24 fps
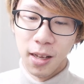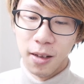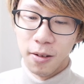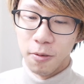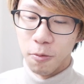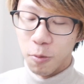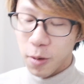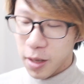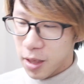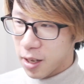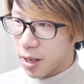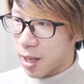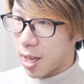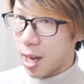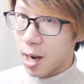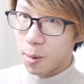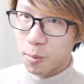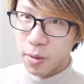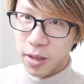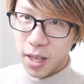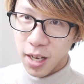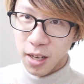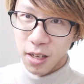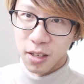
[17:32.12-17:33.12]
with a
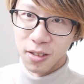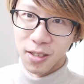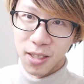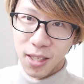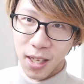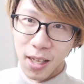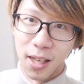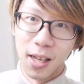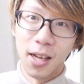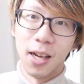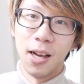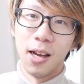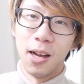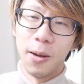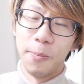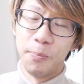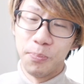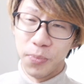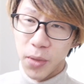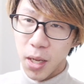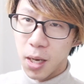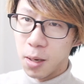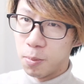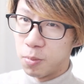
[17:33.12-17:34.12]
camera that can sync
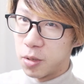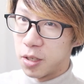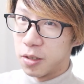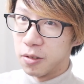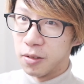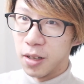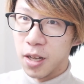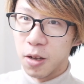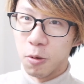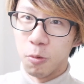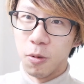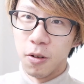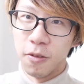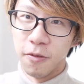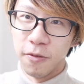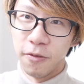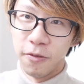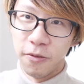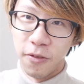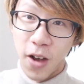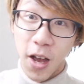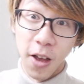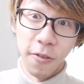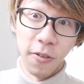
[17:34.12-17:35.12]
up to like
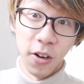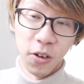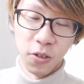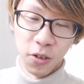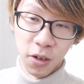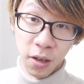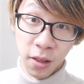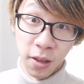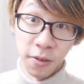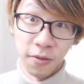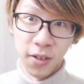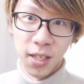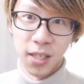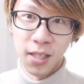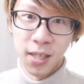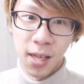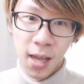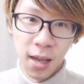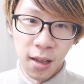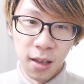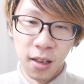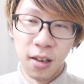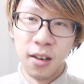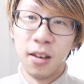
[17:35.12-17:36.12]
1/500th of a
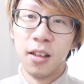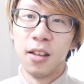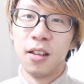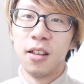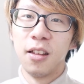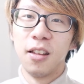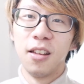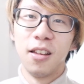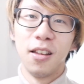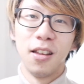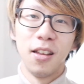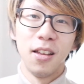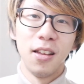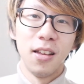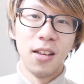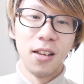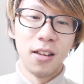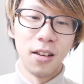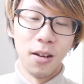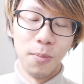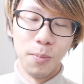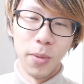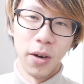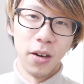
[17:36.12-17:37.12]
second,
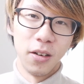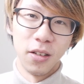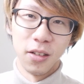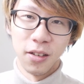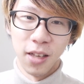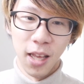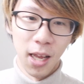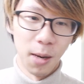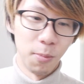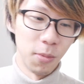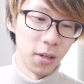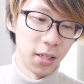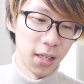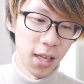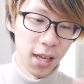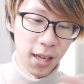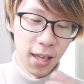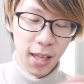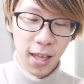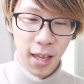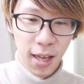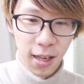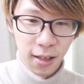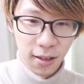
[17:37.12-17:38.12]
compared to cameras
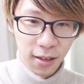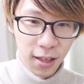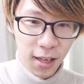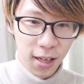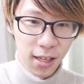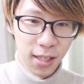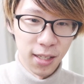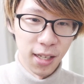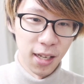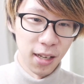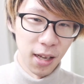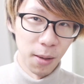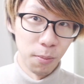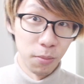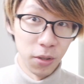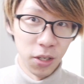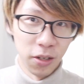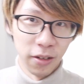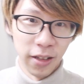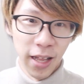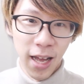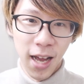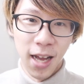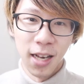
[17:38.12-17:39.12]
that can't like sync up
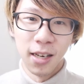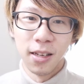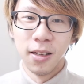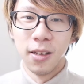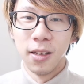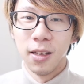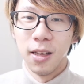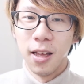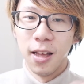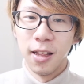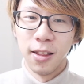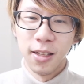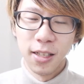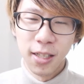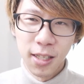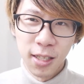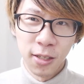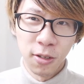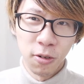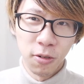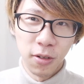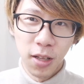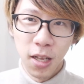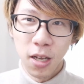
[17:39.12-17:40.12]
to that. And this
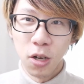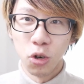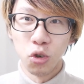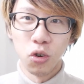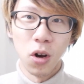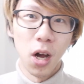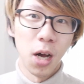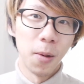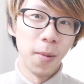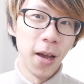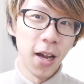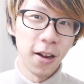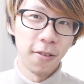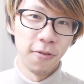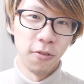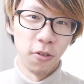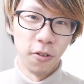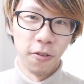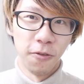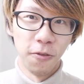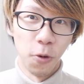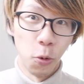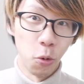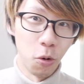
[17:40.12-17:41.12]
is sort of like a drawback
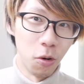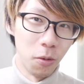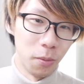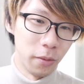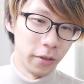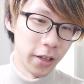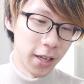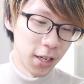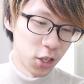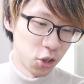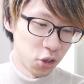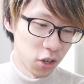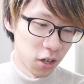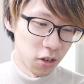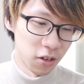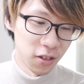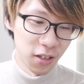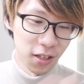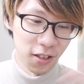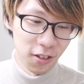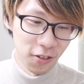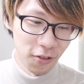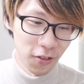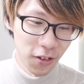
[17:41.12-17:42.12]
for focal plane
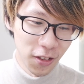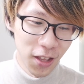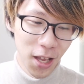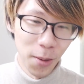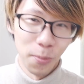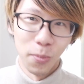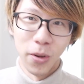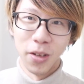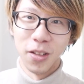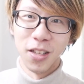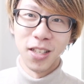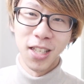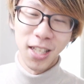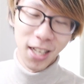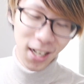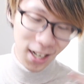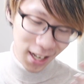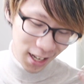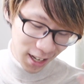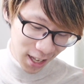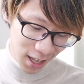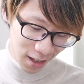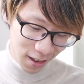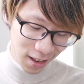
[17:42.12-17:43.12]
shutters and stuff like that, but it's gonna
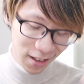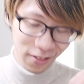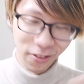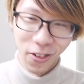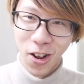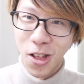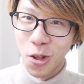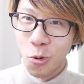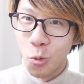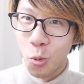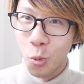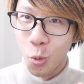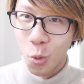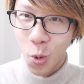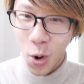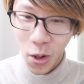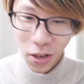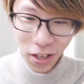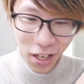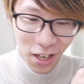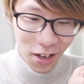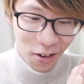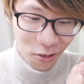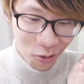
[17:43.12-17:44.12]
get like
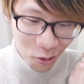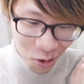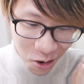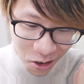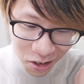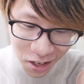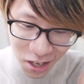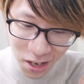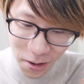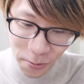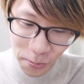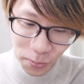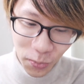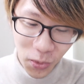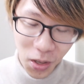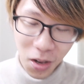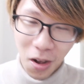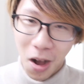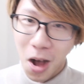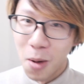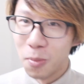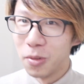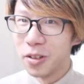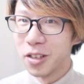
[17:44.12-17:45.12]
really
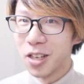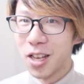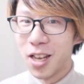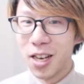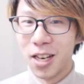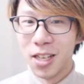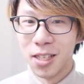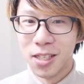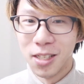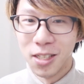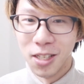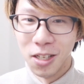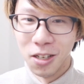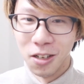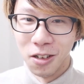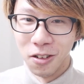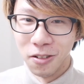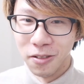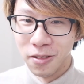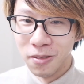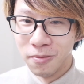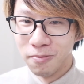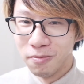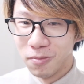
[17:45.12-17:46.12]
complicated.
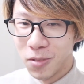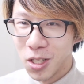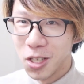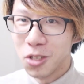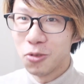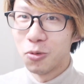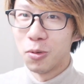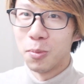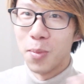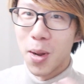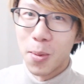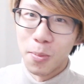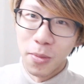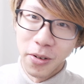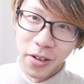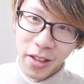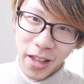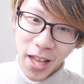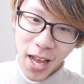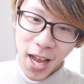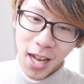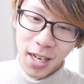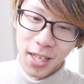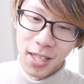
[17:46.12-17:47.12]
So just remember
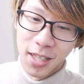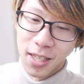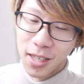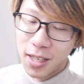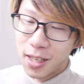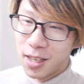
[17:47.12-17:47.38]
that